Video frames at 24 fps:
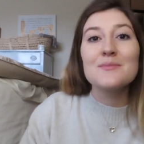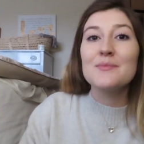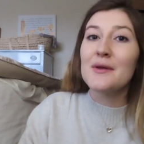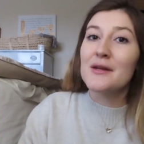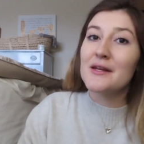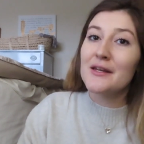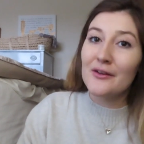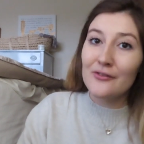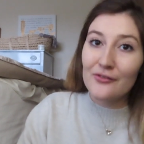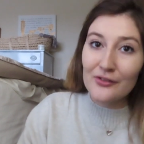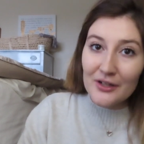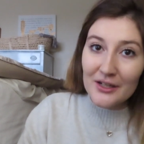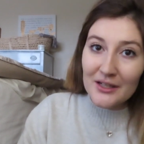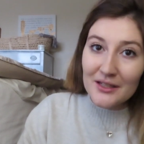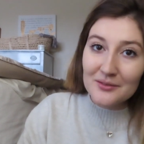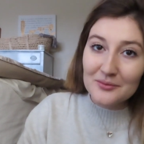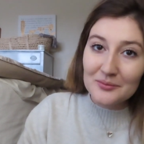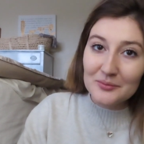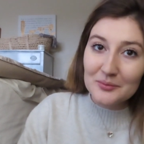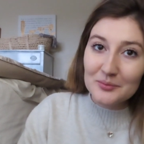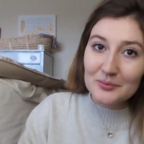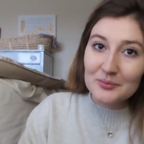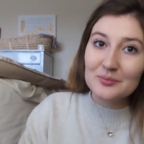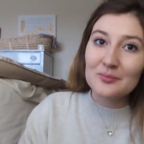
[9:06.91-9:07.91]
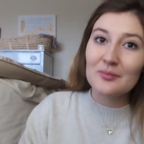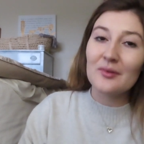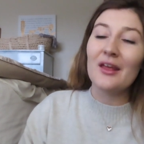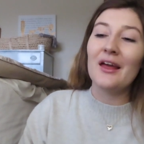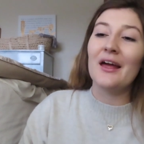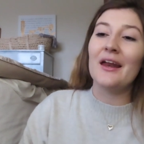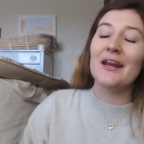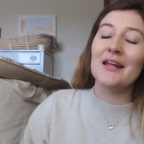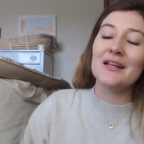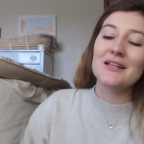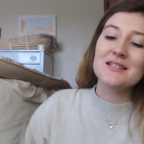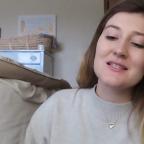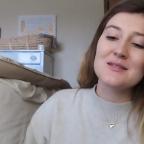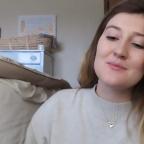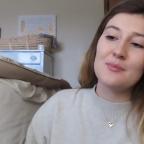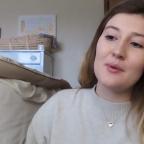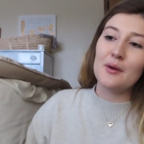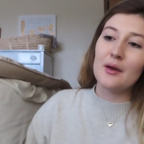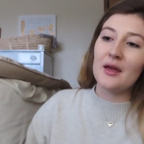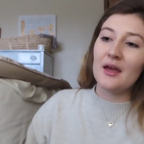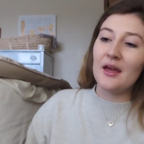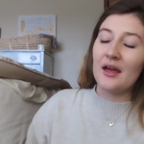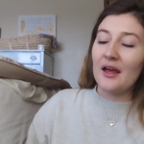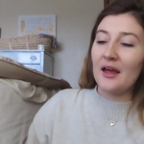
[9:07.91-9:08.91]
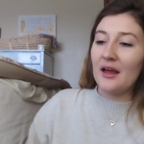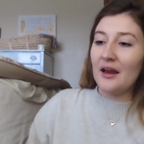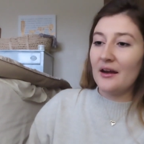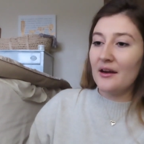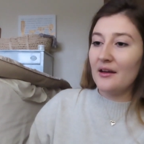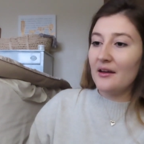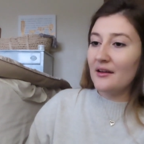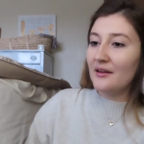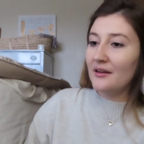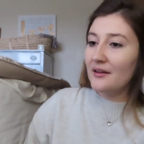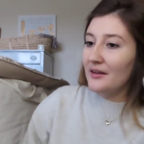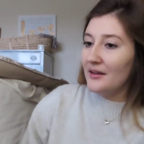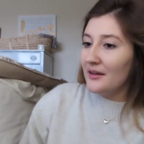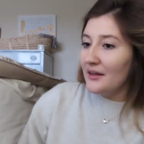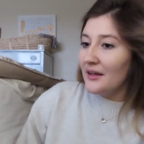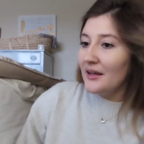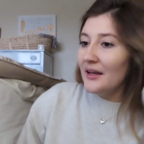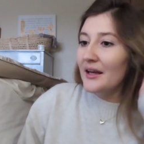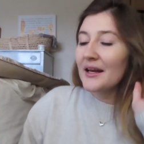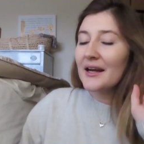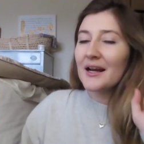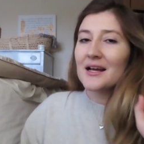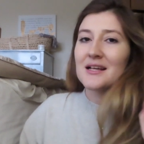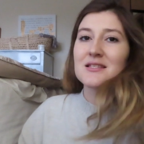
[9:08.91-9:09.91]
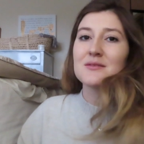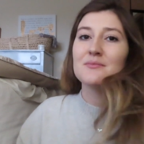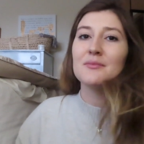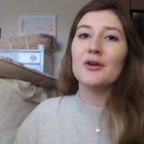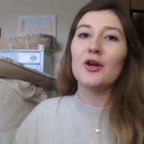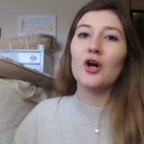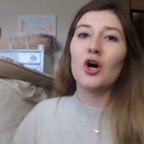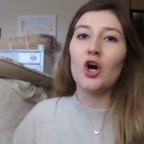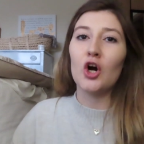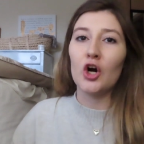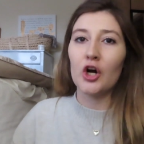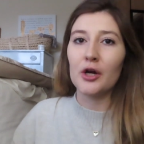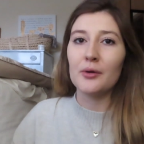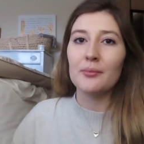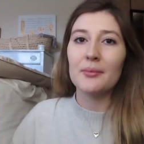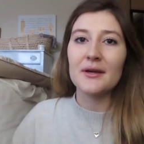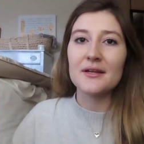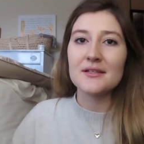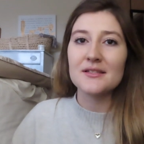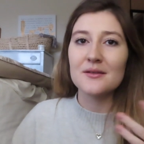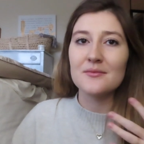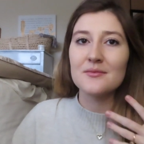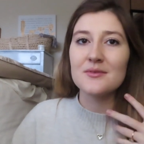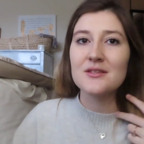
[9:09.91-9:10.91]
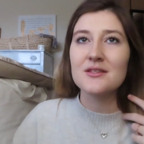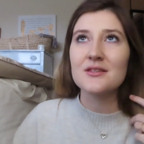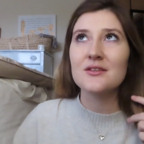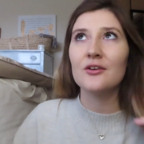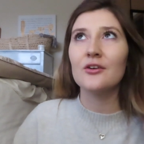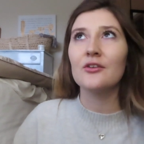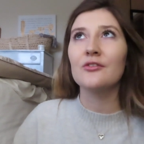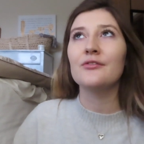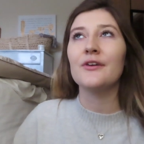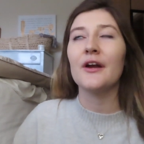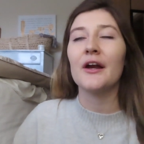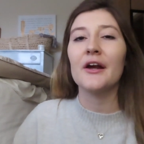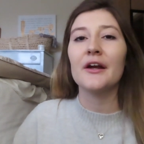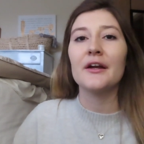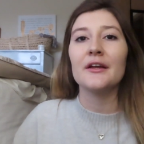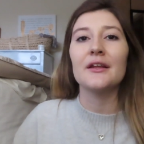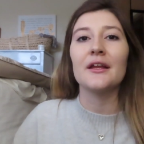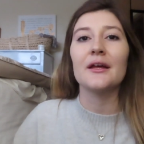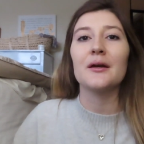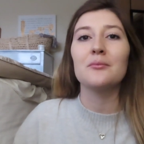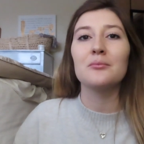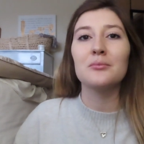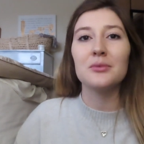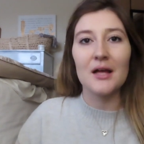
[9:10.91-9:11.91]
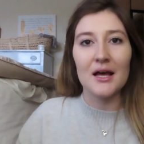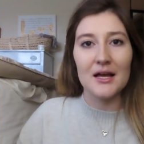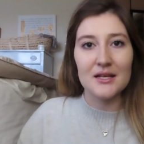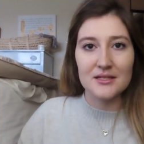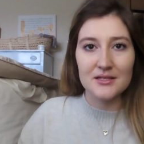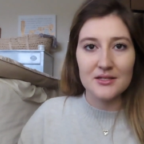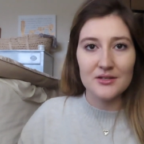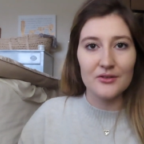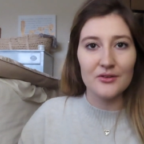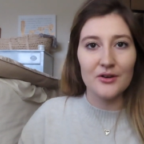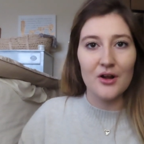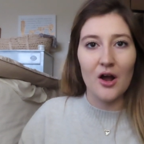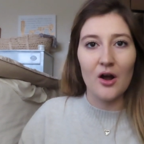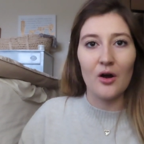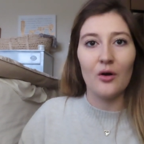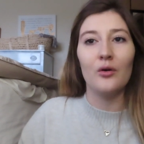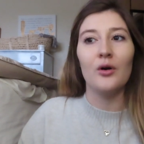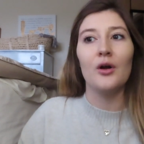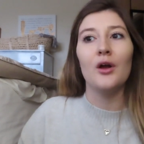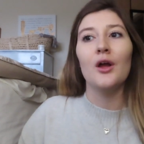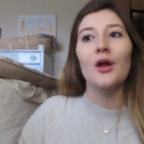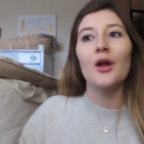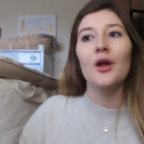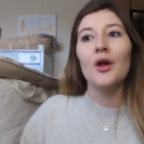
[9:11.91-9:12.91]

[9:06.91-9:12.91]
been different and it's been it hasn't been hard because I'm still very like blessed you know